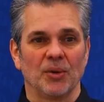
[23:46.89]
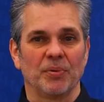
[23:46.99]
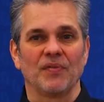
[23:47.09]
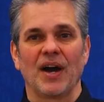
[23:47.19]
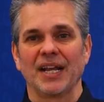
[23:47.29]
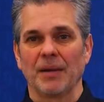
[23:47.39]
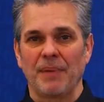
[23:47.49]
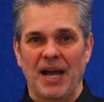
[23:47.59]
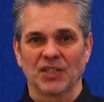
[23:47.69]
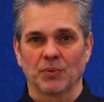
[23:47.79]
they're providing a
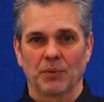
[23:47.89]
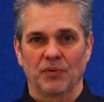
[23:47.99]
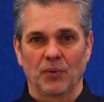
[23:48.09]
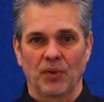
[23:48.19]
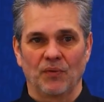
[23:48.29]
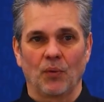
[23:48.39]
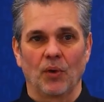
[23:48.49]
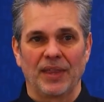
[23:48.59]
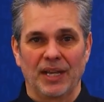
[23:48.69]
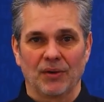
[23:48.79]
password for
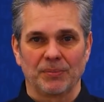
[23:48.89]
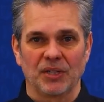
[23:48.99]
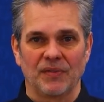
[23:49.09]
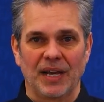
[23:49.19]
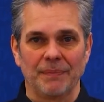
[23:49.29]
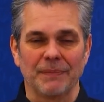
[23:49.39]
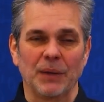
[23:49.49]
the encryption of that.